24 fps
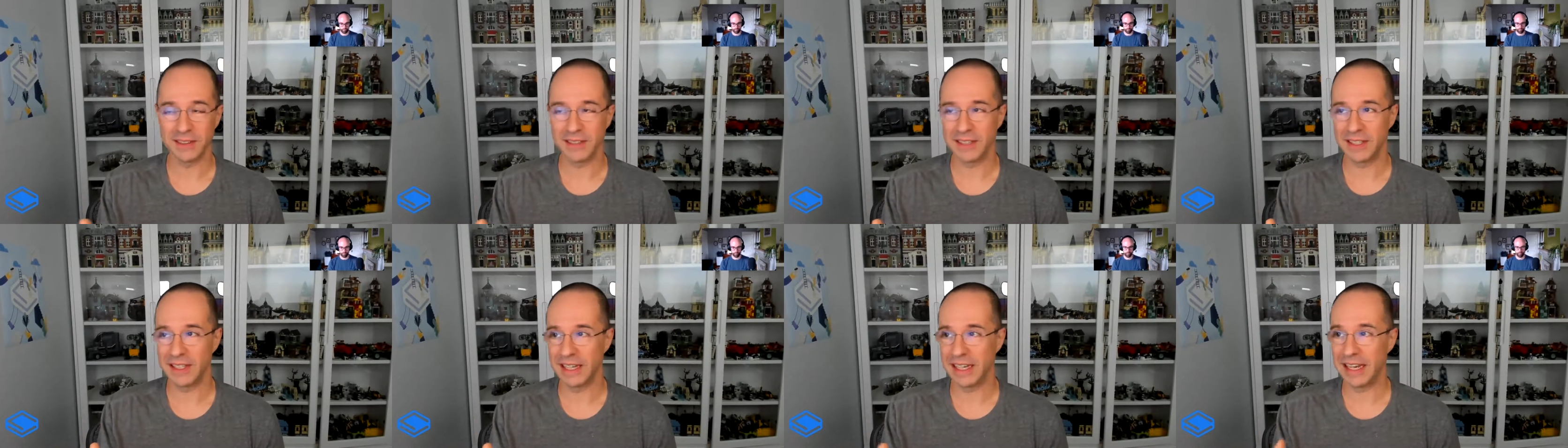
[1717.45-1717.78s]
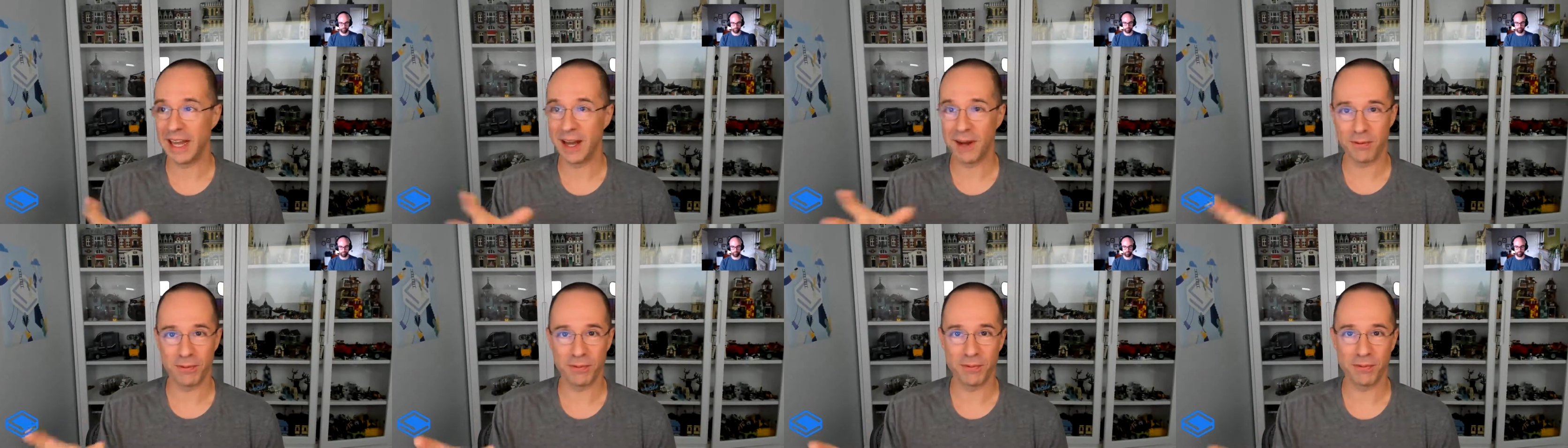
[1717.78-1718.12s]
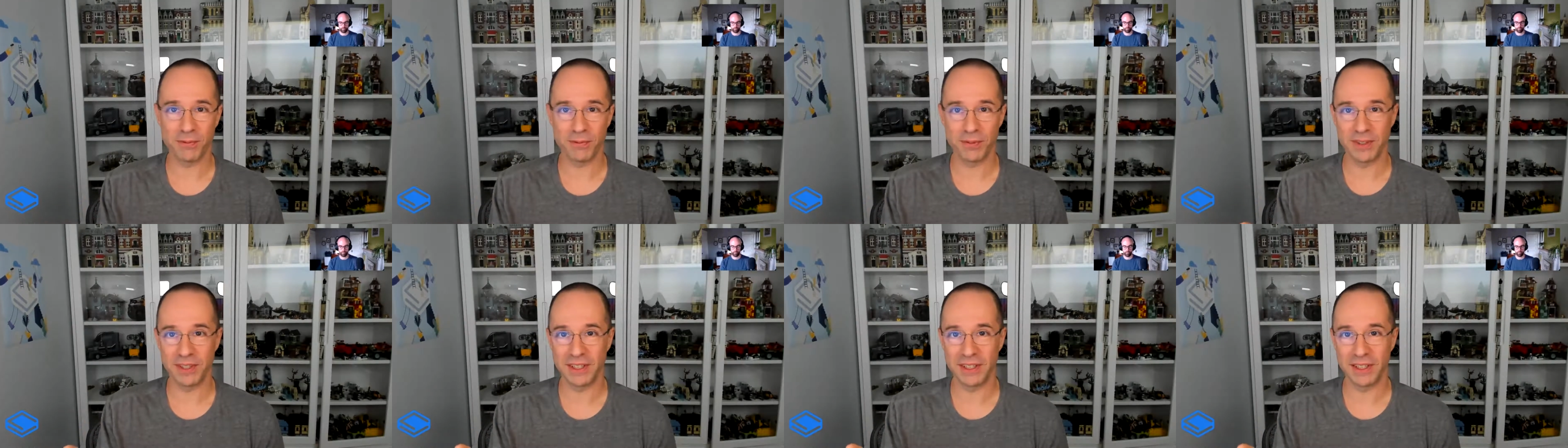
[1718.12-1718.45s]

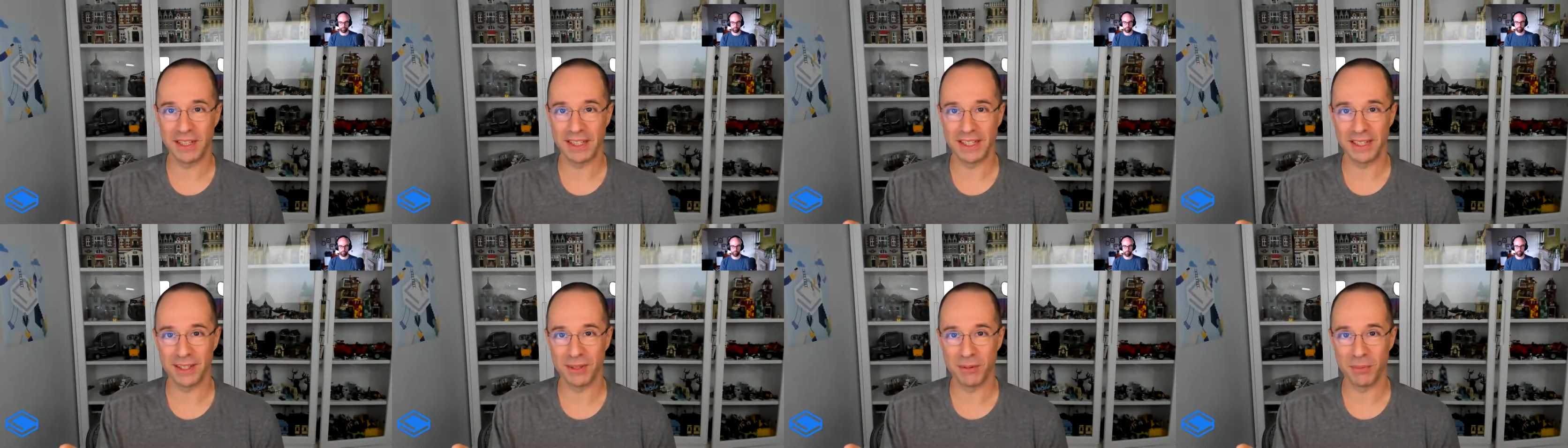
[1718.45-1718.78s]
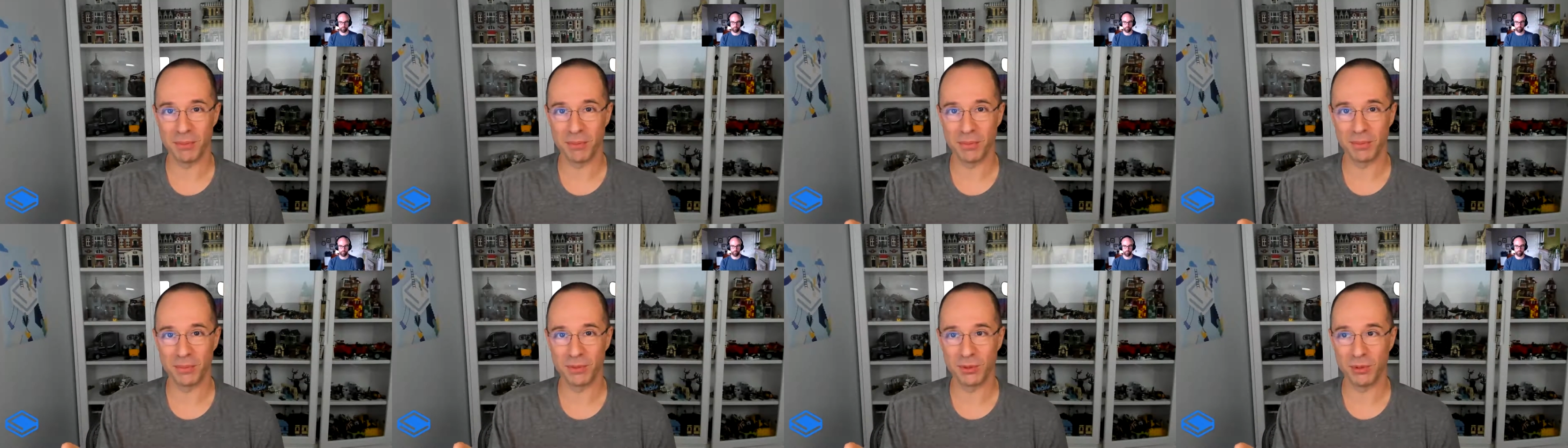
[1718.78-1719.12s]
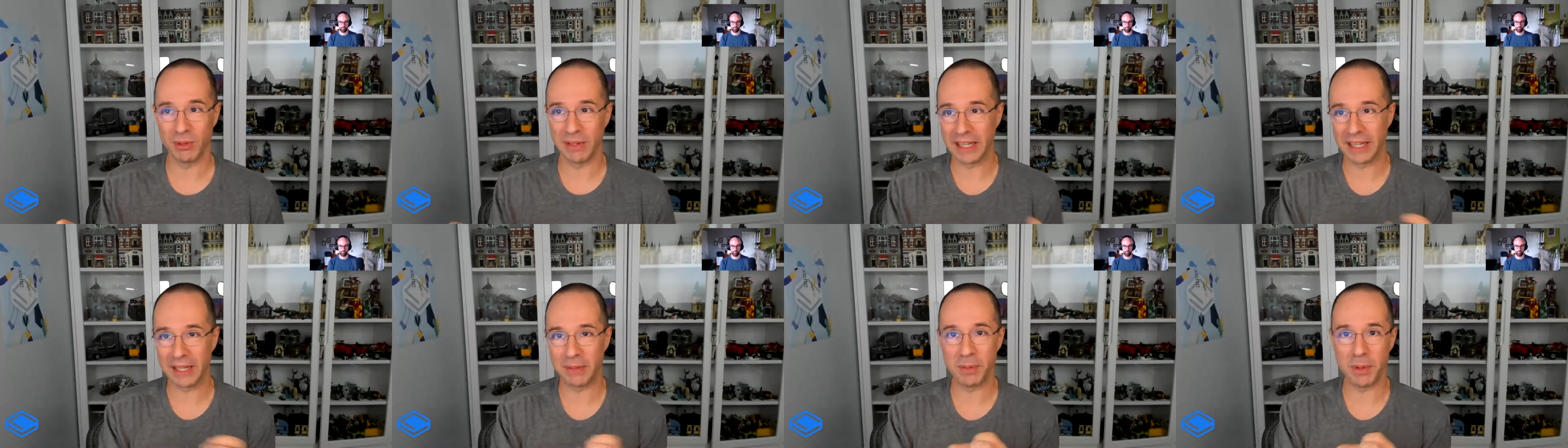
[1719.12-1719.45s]
enough to
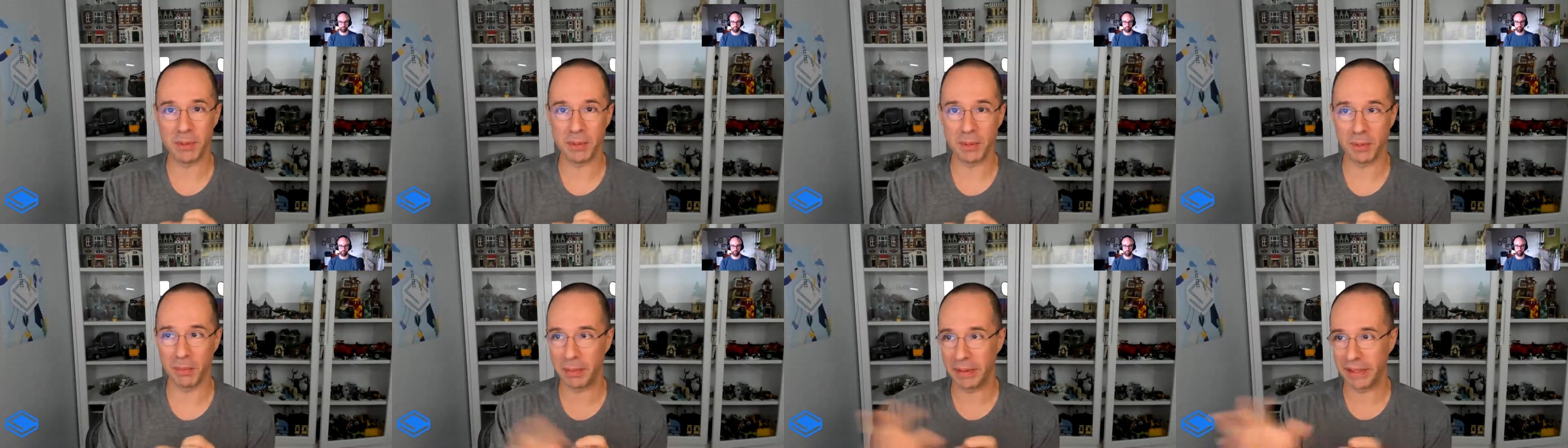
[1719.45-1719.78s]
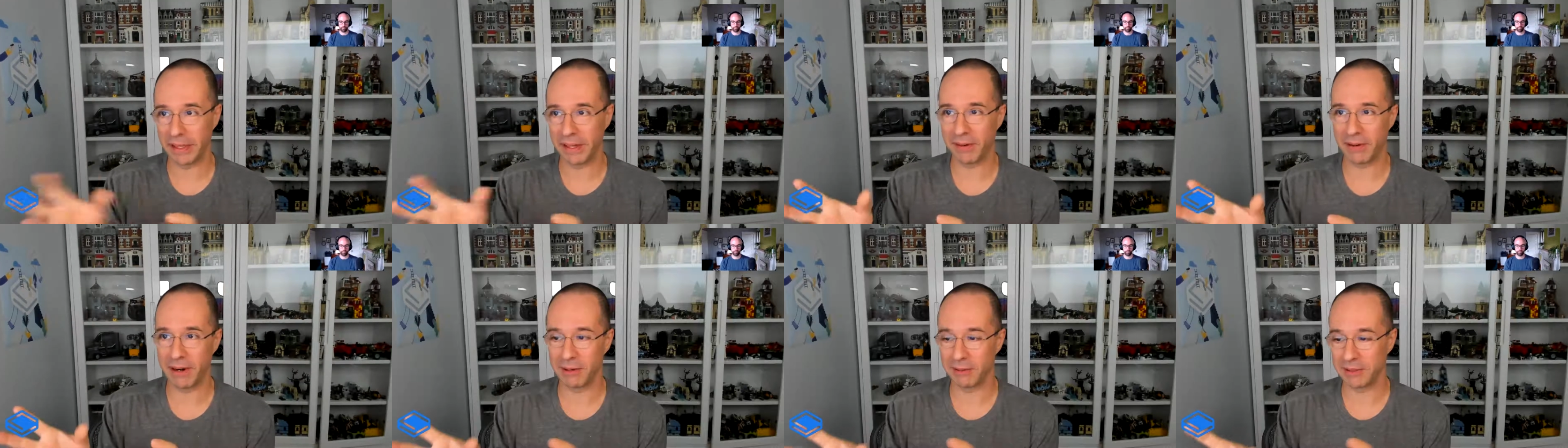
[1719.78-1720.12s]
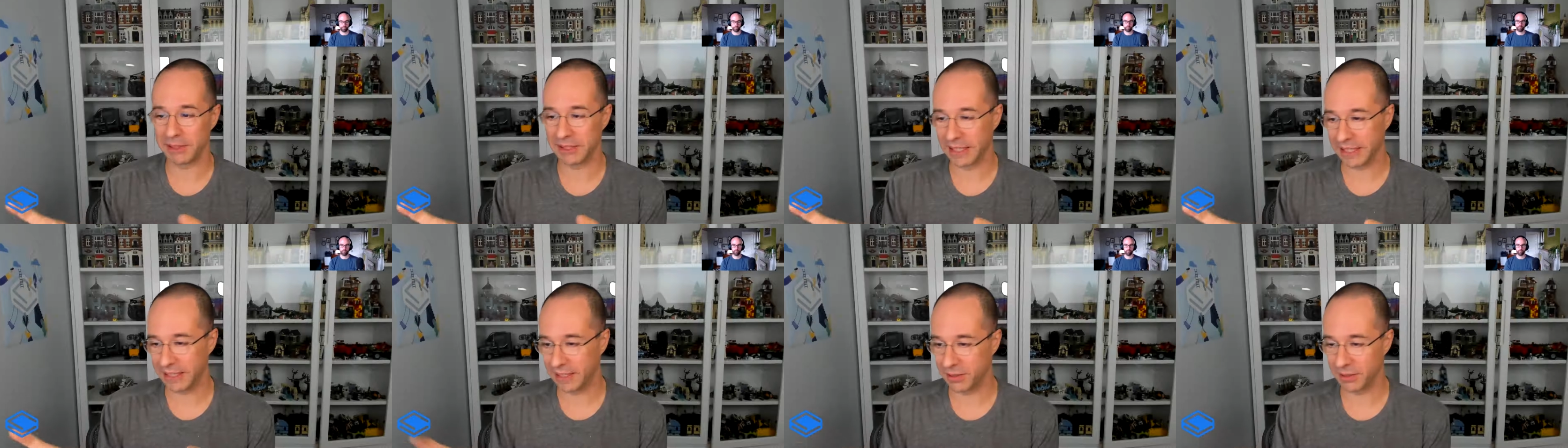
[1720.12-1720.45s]
let people play around
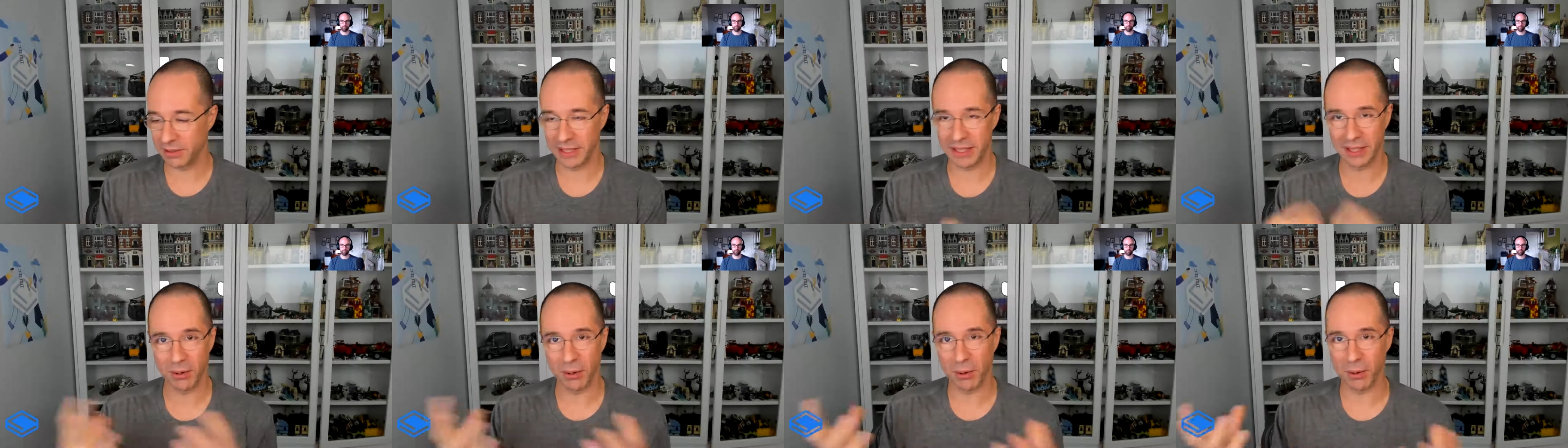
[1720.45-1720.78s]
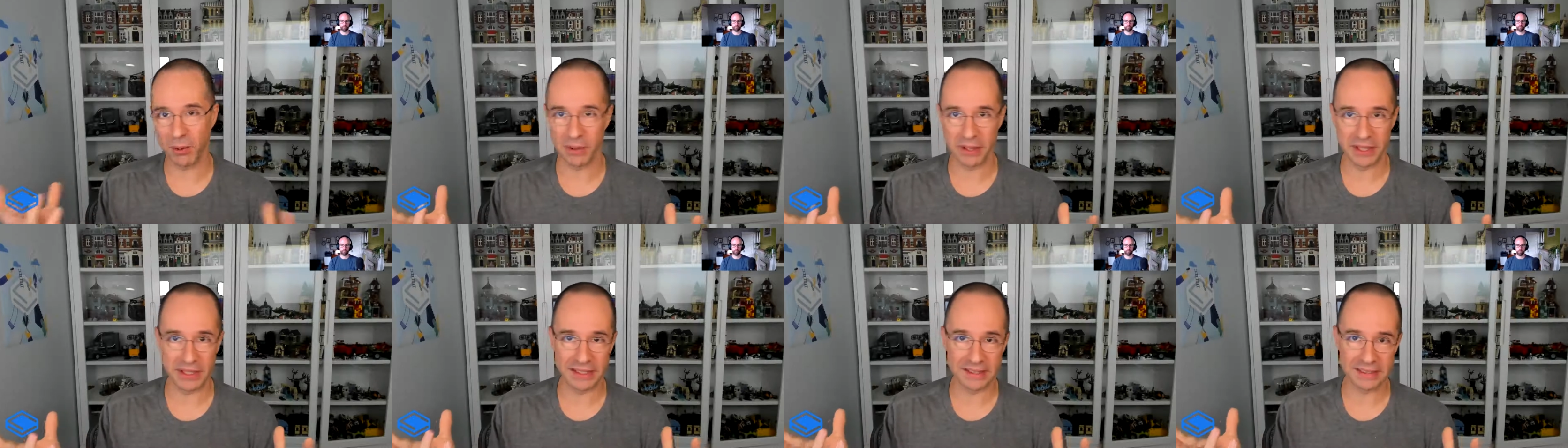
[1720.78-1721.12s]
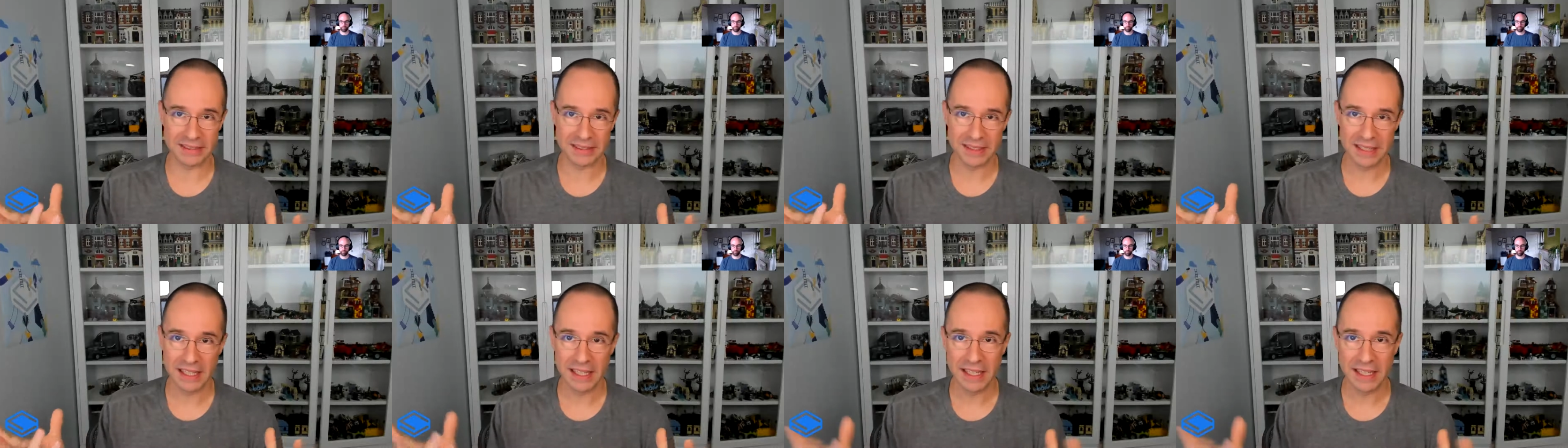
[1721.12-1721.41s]
and like create all these